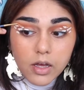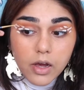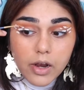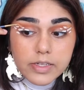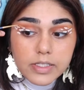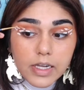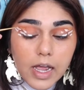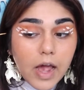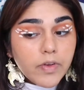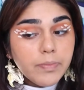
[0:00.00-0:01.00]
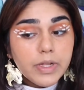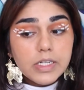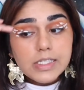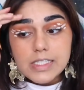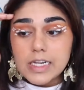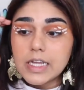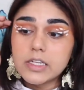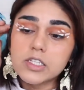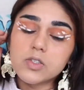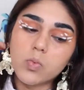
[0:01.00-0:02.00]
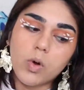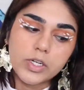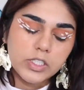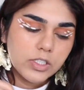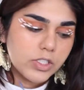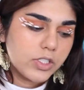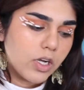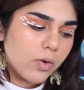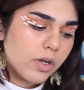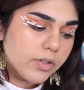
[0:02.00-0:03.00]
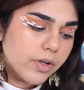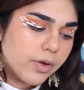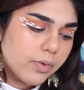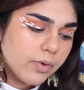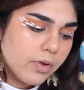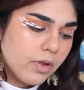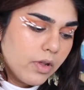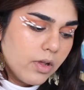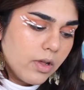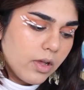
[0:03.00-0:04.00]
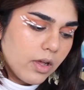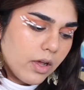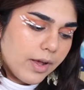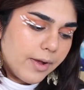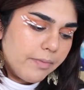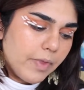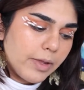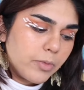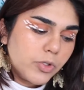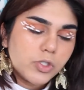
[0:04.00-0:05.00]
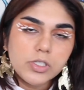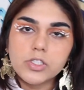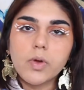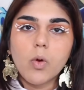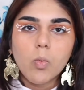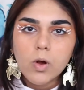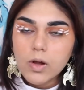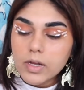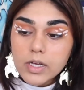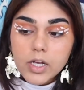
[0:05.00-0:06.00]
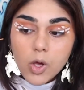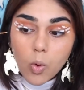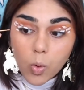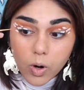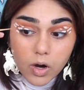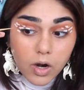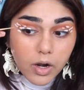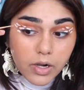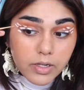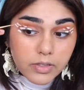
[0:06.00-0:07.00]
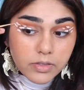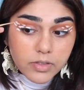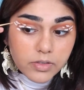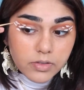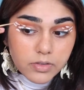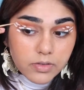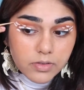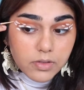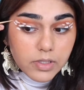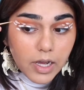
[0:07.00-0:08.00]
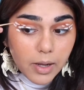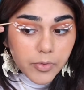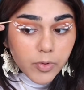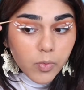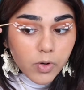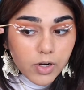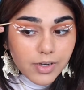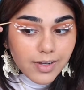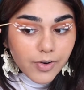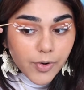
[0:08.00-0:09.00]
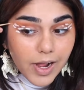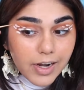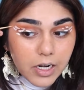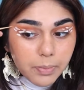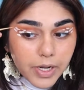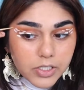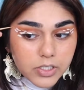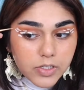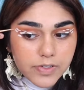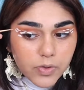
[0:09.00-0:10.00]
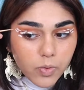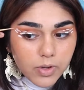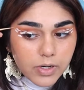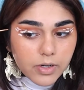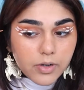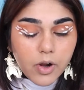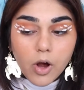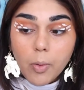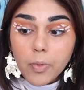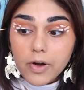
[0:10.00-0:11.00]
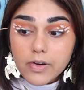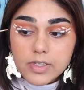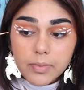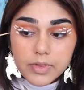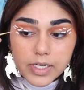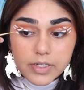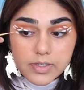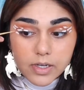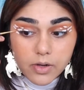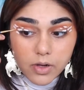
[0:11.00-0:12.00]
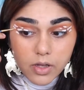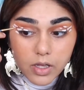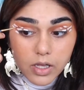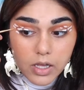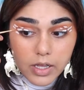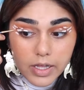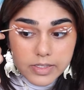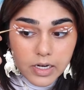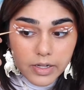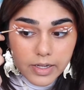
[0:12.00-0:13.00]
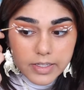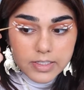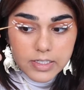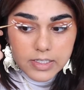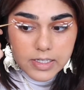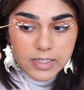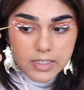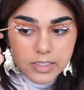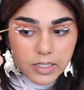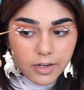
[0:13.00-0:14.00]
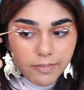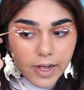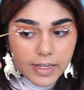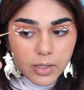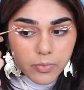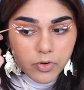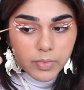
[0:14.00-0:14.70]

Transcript: Honestly, I haven't been sitting and just watching the show alone. I'm usually doing work or yeah, I'm doing work or editing pictures or homework or something. So it's not like it's just existing in a vacuum for